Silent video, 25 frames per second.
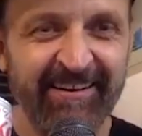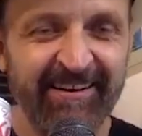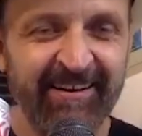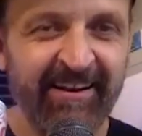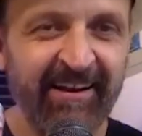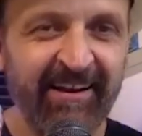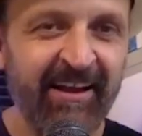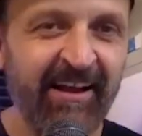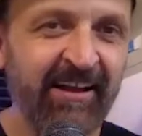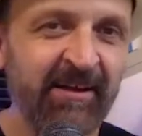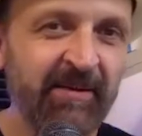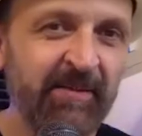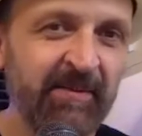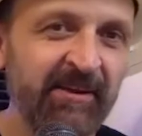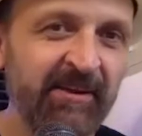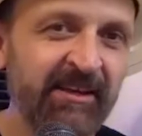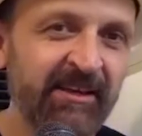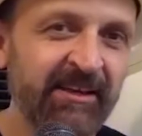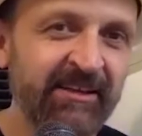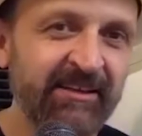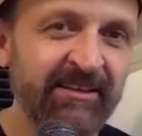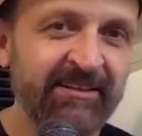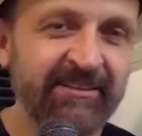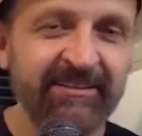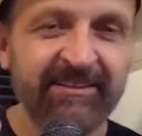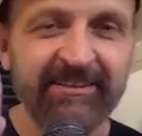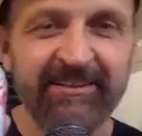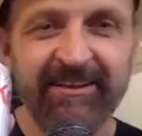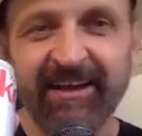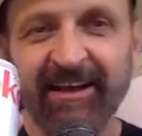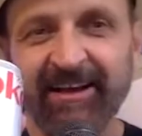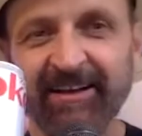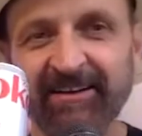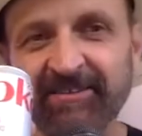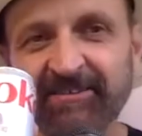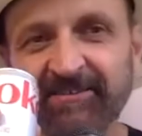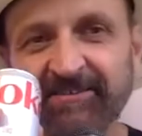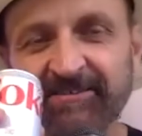I mean,
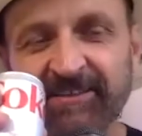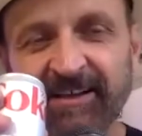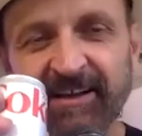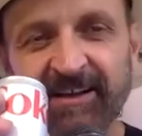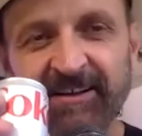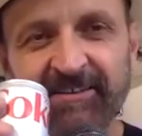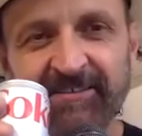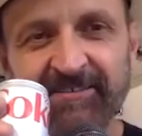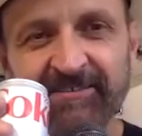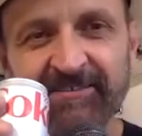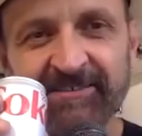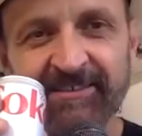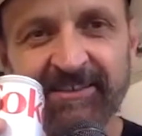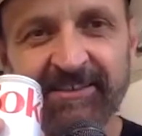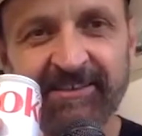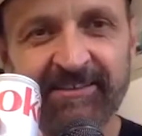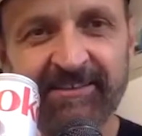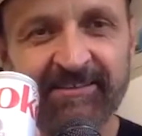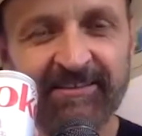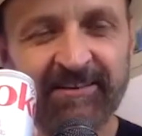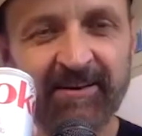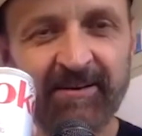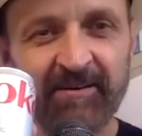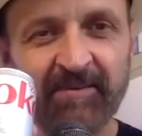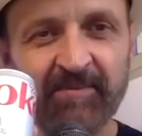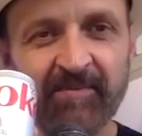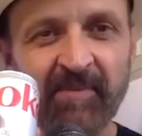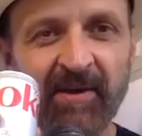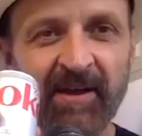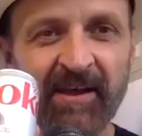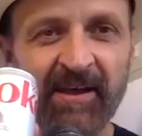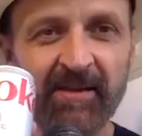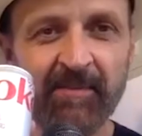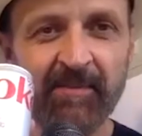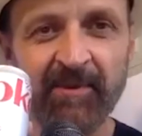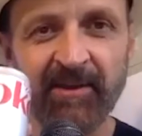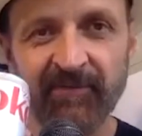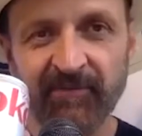I don't think
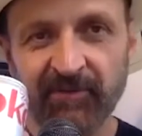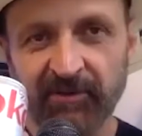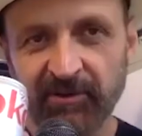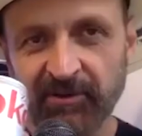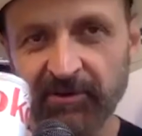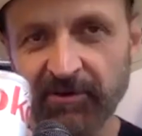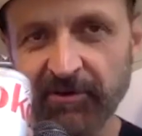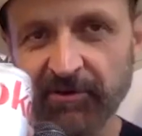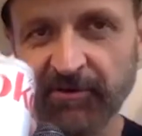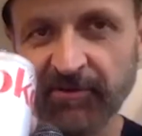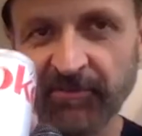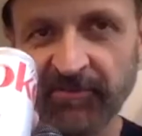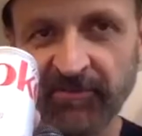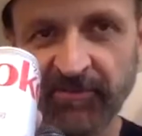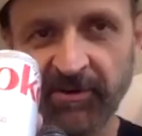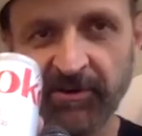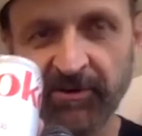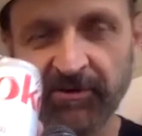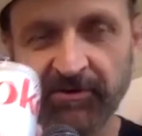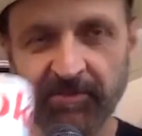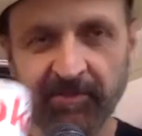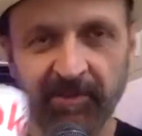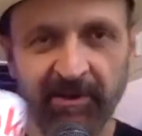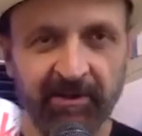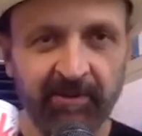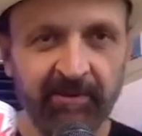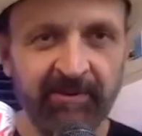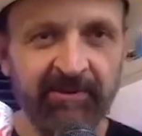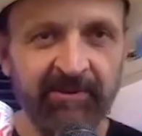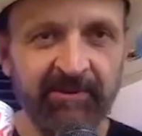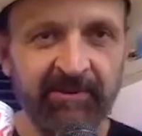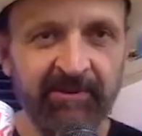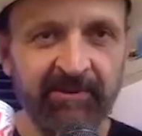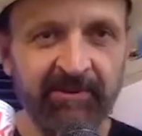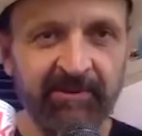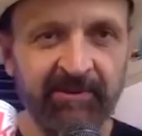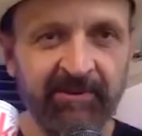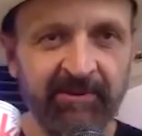maybe if you could do it on the phone, maybe
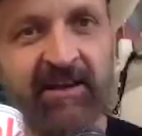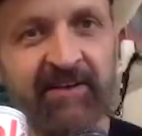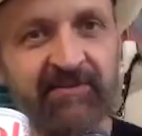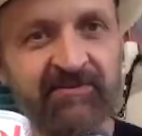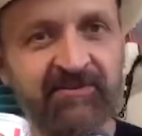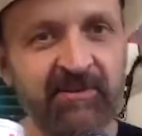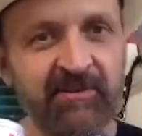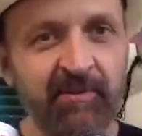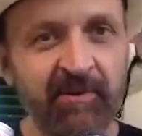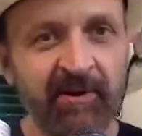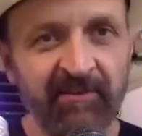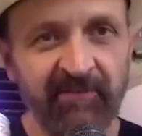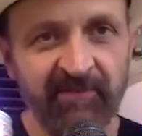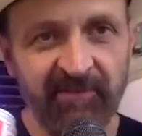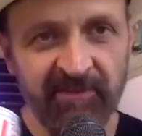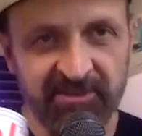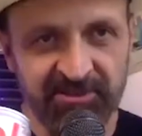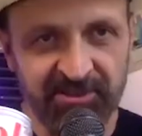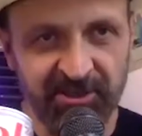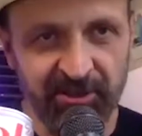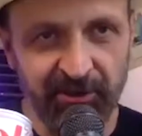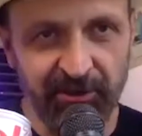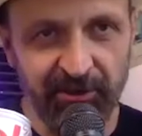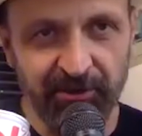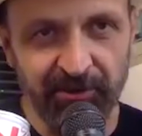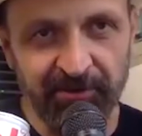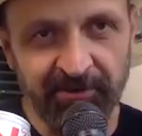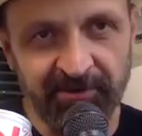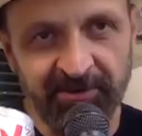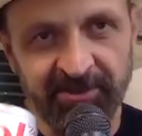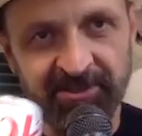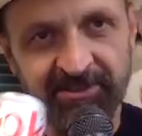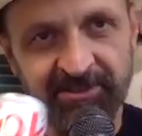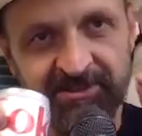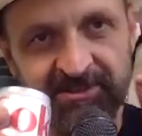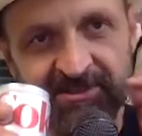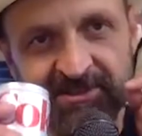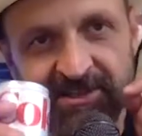you could have somebody visit you
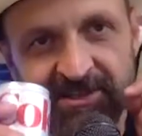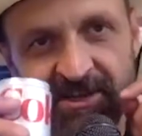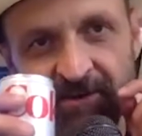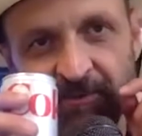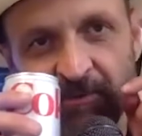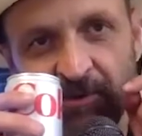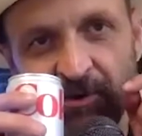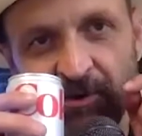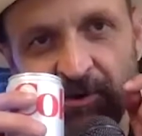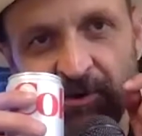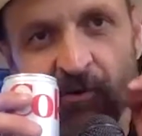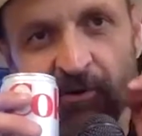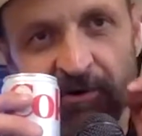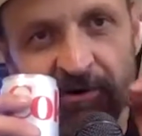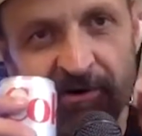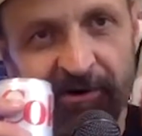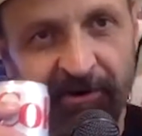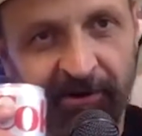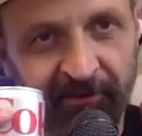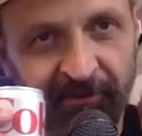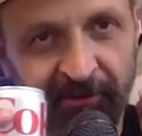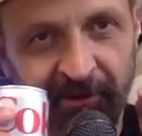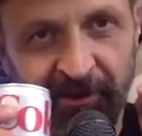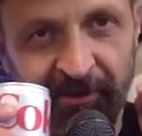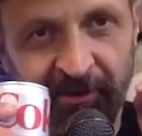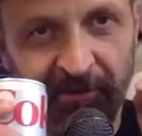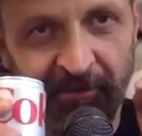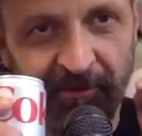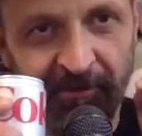and then just kind of record it on the other